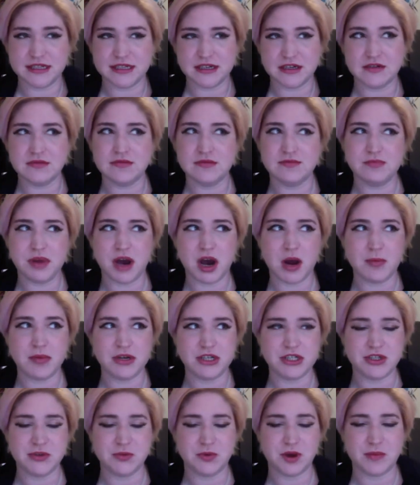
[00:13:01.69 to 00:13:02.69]
didn't
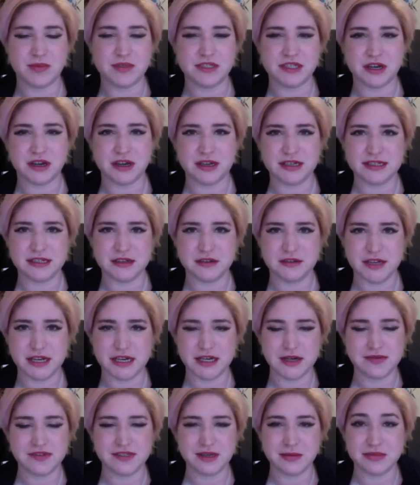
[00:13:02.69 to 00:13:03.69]
publish the website until the
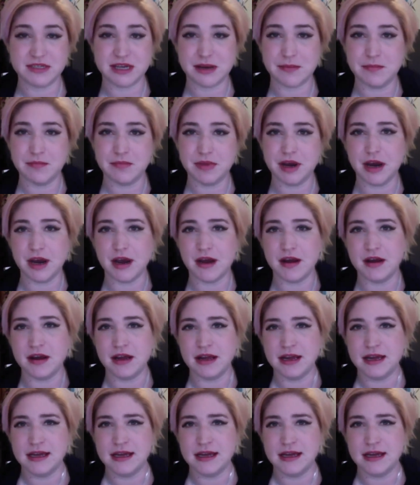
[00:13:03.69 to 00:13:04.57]
end of September,